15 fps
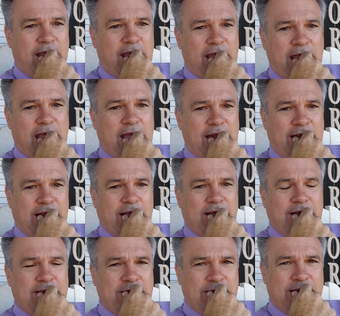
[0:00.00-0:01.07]
and
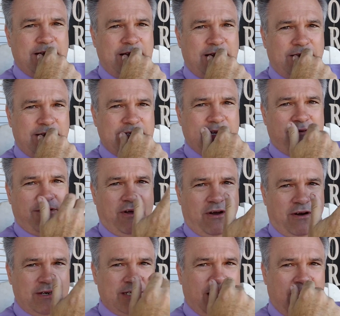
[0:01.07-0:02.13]
he's having a
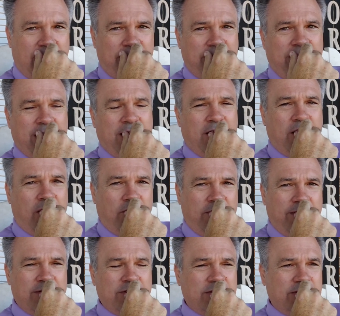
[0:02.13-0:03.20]
hard time getting along with
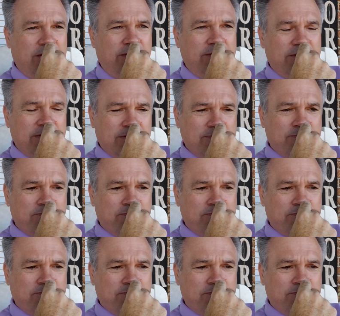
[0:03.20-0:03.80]
other students.